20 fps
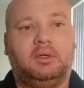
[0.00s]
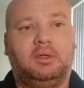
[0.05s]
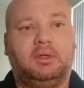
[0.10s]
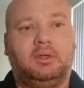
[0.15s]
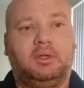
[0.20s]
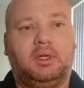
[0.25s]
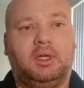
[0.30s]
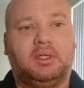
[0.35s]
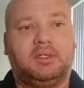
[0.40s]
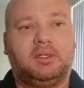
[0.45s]

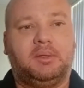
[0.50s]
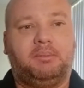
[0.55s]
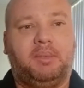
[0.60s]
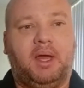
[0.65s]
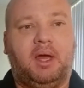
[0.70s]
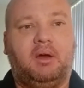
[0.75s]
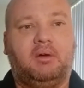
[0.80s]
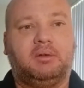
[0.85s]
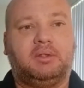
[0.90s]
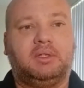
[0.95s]
It's
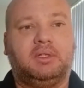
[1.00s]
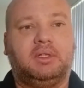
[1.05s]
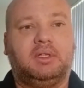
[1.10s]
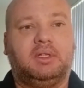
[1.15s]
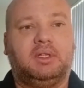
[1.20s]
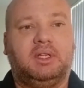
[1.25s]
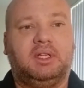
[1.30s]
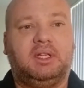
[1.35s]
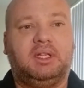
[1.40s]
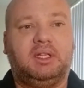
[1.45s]
about
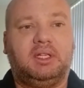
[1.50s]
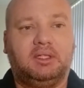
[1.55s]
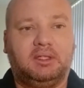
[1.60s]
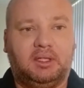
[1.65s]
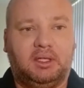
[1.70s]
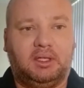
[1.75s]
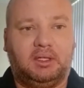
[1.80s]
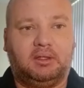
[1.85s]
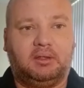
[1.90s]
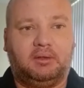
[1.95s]

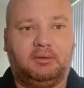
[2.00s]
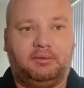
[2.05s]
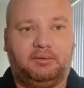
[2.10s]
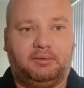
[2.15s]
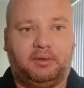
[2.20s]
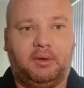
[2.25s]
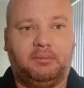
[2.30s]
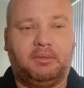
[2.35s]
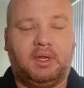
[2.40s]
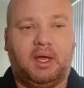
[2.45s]
healing
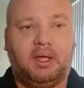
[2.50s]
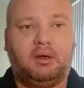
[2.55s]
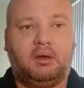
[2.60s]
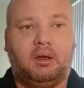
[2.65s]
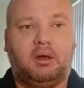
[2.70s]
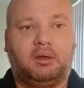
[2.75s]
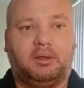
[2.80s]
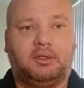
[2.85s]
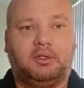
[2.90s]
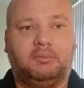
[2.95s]
from that
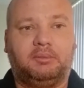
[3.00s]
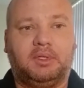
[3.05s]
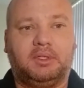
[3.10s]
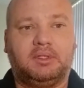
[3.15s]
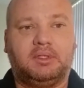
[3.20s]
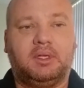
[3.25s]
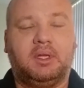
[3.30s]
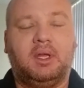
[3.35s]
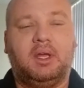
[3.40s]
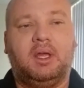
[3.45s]
argument
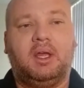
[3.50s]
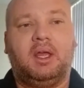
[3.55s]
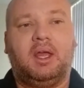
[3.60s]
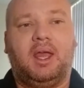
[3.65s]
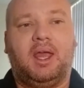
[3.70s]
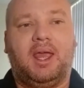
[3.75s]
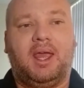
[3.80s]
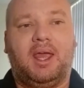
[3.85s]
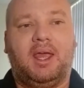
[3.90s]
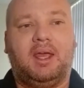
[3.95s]

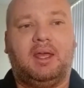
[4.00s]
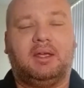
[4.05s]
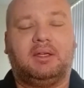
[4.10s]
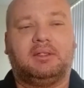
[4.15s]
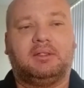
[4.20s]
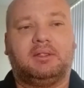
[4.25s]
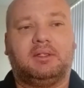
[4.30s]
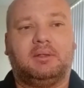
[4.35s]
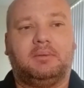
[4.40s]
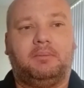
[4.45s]

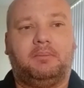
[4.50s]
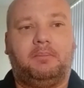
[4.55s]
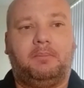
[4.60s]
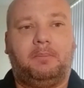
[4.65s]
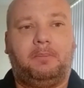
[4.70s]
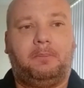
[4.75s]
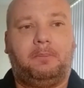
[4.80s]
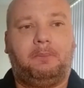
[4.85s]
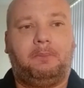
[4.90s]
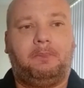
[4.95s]
and
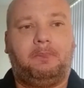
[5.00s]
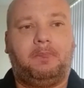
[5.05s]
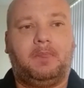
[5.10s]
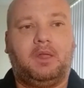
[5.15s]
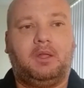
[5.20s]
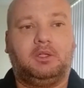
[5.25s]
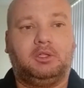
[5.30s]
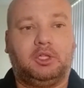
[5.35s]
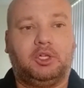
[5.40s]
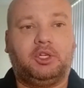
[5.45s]

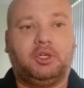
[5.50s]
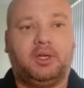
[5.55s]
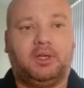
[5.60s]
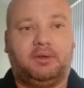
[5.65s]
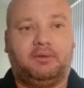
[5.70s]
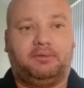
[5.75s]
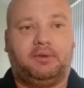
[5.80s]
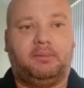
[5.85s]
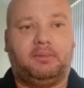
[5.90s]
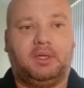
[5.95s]
learning
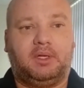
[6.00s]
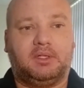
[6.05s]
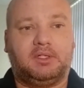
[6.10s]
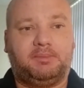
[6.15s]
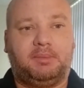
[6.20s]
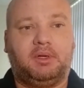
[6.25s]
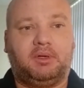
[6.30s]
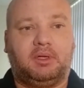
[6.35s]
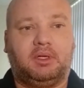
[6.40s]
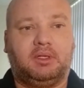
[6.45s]
from the
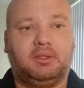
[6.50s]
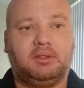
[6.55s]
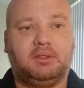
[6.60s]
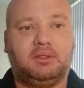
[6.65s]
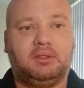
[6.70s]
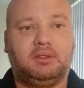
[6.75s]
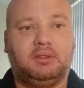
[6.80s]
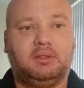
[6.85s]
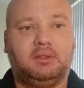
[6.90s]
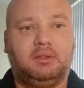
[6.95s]
experience,
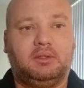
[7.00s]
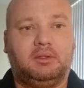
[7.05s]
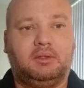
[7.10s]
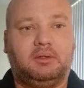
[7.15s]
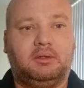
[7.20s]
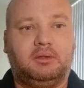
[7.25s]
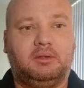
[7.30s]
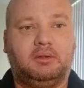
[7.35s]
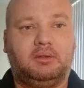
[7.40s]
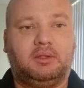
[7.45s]

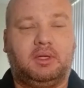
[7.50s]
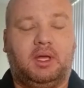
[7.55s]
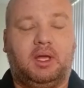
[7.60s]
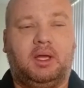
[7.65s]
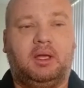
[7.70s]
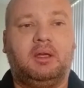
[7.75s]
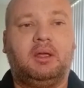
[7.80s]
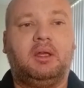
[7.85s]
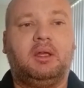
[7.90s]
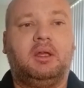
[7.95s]
okay?
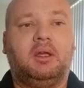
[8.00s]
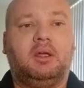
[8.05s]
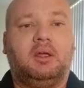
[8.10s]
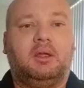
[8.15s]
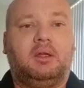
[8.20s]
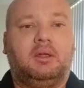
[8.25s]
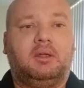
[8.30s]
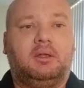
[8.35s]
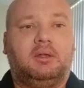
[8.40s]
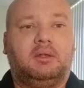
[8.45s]

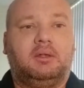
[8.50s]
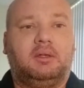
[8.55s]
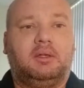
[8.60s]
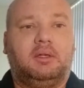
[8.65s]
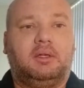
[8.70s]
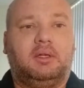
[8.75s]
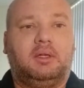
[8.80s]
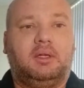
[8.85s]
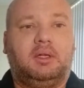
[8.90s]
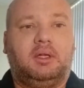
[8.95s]

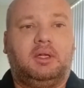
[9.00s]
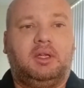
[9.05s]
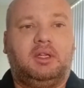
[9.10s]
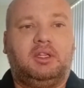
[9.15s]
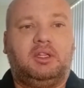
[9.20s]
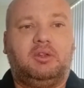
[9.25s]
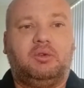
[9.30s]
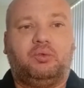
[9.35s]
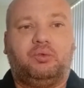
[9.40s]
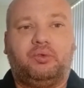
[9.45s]

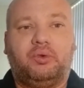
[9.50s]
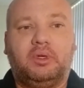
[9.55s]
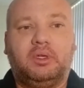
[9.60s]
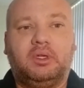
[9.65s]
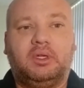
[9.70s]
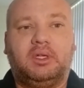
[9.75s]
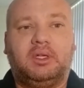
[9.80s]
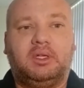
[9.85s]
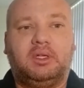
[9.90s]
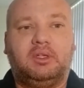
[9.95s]
You
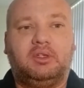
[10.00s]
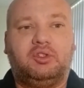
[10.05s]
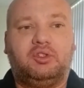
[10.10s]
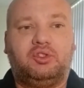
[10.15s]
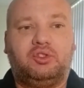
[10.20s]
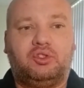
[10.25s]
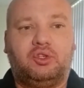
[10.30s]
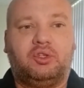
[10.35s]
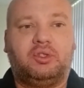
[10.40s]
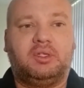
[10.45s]
really
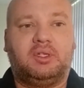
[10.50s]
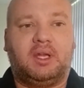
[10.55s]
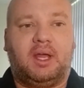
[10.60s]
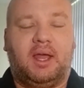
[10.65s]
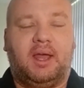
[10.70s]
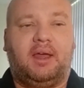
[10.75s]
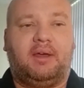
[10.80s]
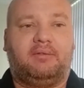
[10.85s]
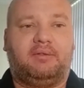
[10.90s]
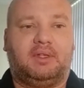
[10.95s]
shouldn't
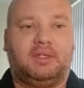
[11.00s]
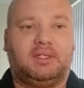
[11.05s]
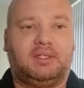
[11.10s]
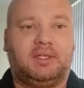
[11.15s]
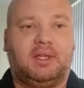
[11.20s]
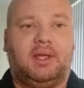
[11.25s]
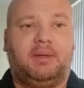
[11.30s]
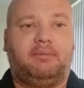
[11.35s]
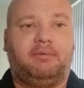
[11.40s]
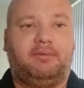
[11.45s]
have the
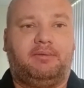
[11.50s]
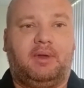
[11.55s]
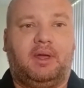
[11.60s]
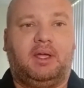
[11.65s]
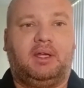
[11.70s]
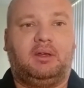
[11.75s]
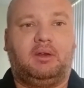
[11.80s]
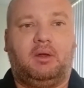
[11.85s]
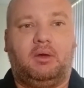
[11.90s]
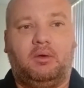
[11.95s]
same fight
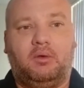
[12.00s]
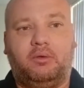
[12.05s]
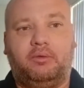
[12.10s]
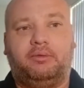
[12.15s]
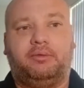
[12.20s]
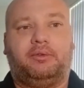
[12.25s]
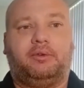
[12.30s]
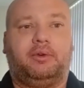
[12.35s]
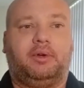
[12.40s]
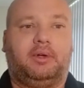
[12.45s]

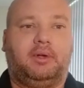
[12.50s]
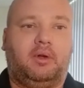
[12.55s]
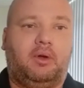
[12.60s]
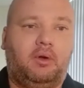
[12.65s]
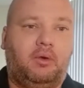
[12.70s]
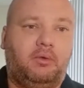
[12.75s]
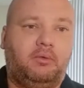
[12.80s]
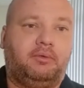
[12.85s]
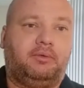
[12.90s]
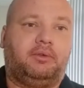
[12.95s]
over and
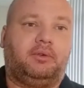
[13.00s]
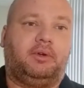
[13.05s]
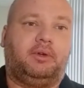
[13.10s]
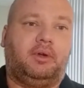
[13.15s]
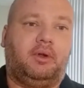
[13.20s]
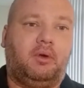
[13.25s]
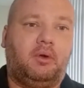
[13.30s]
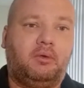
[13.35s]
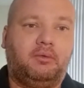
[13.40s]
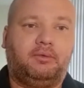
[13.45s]
over and
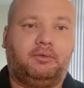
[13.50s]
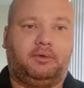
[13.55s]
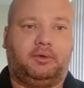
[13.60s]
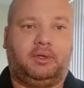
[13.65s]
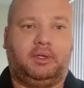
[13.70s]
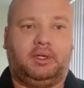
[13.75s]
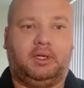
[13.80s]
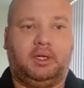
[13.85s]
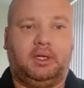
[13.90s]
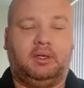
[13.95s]
over
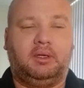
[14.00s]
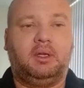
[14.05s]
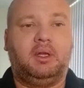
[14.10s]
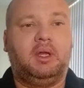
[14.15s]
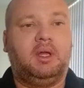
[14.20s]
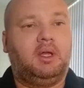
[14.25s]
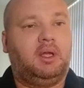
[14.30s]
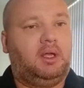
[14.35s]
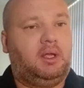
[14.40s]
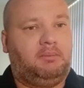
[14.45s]
again.
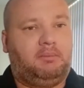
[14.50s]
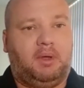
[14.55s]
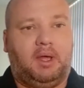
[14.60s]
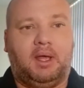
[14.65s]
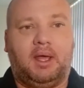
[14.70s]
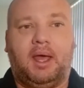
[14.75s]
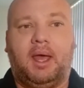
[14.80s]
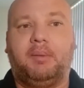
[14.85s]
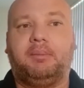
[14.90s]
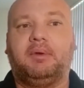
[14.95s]
It may
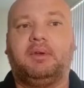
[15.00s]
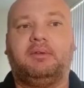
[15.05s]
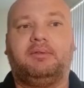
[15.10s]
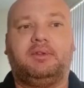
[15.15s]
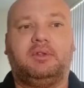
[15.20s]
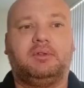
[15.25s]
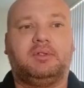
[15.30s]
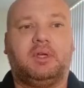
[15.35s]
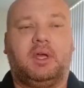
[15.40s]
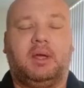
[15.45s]
happen a few
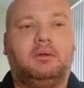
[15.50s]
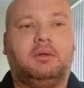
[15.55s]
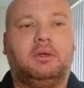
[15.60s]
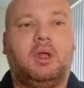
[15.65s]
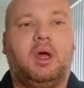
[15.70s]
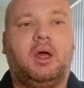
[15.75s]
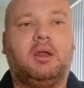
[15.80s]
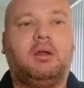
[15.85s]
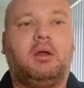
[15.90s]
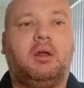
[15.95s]
times.
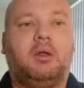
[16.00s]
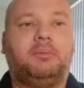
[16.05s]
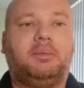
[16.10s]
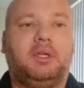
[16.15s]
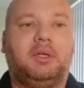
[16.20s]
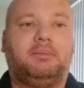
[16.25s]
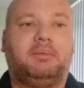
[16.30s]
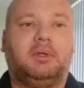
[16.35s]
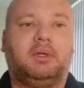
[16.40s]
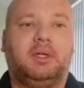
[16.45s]
Not all
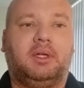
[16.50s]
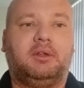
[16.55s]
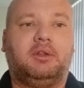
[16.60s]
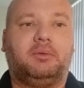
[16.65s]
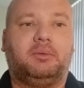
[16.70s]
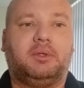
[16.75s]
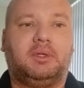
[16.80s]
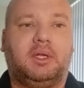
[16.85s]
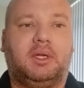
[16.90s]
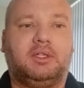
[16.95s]
people in the
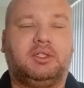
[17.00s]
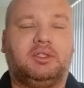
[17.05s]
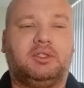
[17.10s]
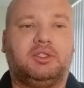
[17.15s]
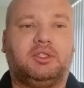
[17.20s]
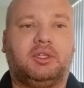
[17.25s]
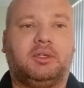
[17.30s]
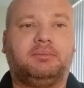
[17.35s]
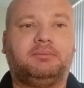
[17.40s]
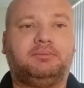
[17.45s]

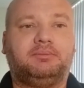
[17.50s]
relationship